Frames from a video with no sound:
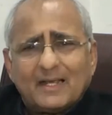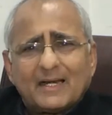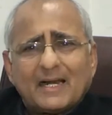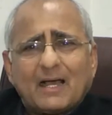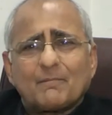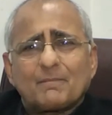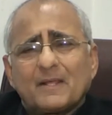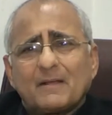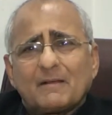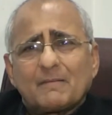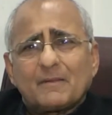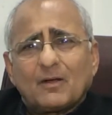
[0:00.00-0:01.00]
Now,
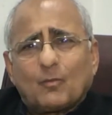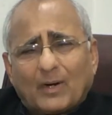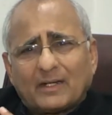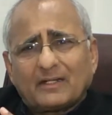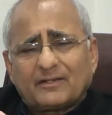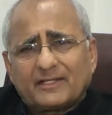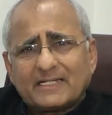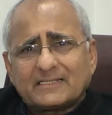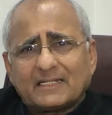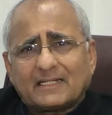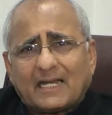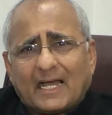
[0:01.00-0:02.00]
one of the things
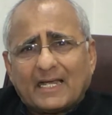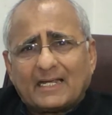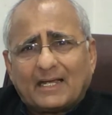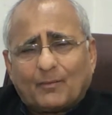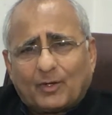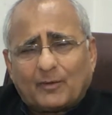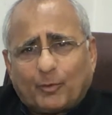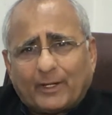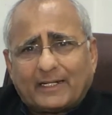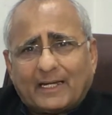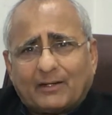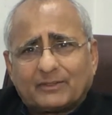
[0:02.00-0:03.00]
that I want to
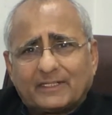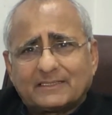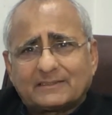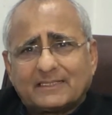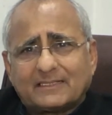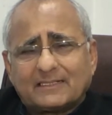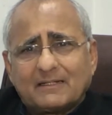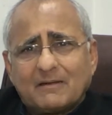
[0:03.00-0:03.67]
point out is that,